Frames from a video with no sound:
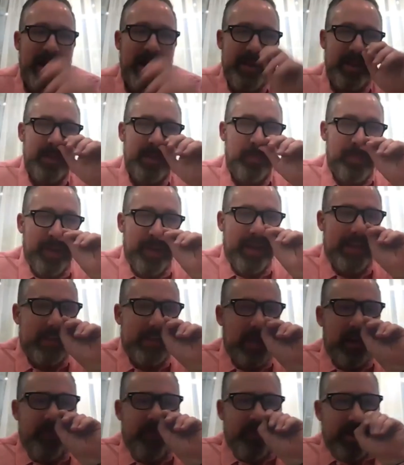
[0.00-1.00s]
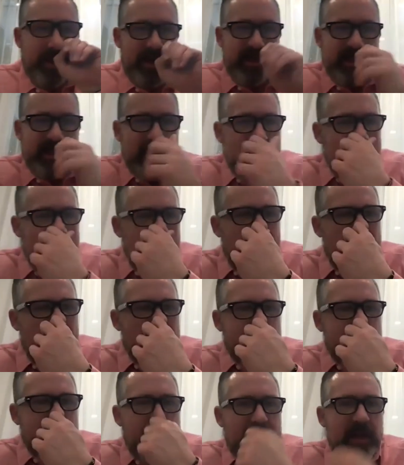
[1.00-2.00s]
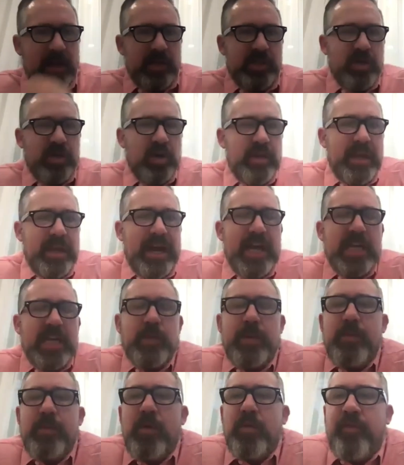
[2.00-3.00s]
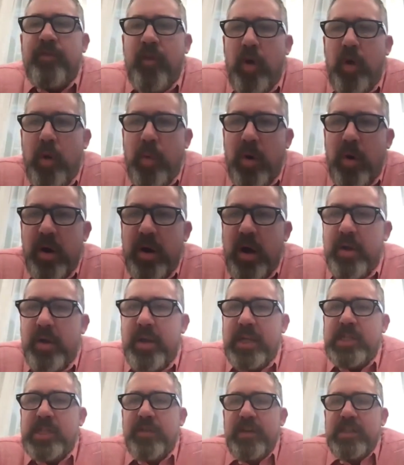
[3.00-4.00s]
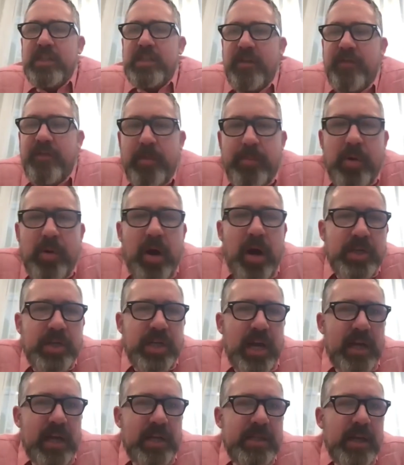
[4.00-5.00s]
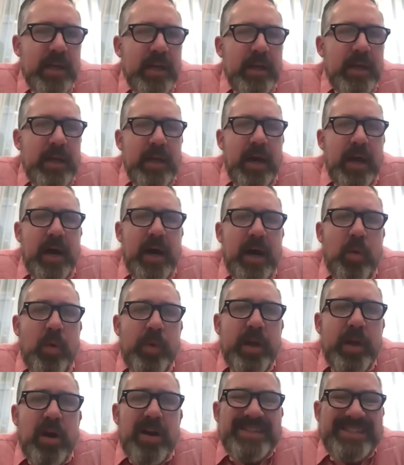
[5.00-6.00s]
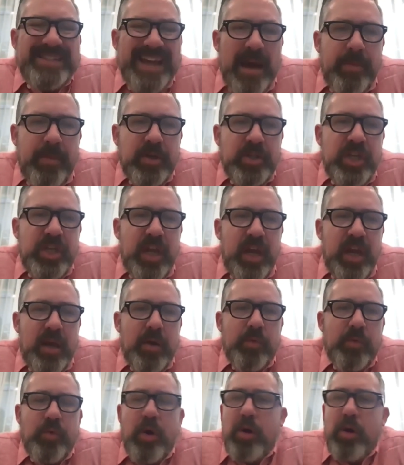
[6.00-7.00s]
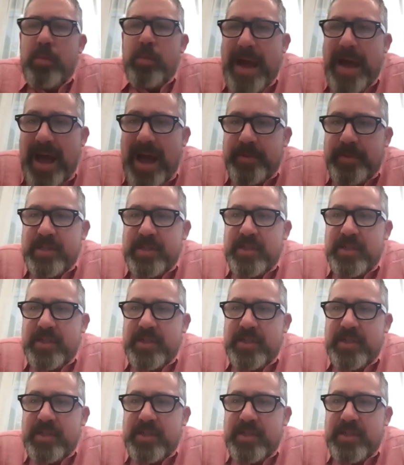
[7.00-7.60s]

And I think the biggest thing for this is making sure that as we move forward on each of these different projects, uh, we are establishing roadmaps